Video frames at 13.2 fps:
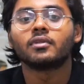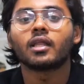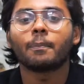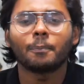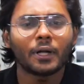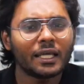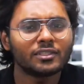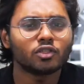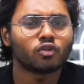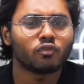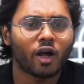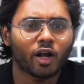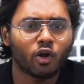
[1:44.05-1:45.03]
The prices
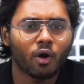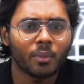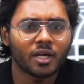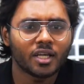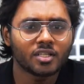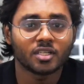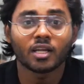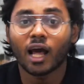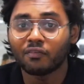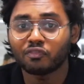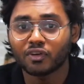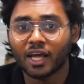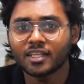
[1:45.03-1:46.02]
of accommodation
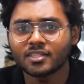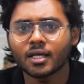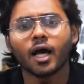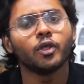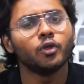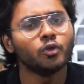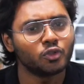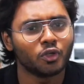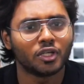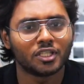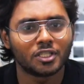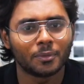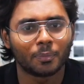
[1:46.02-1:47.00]
and flights are
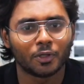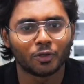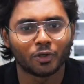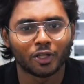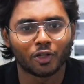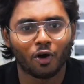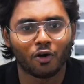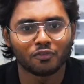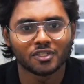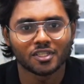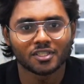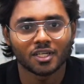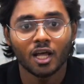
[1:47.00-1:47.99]
usually cheaper during the
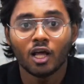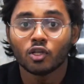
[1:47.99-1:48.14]
off-season.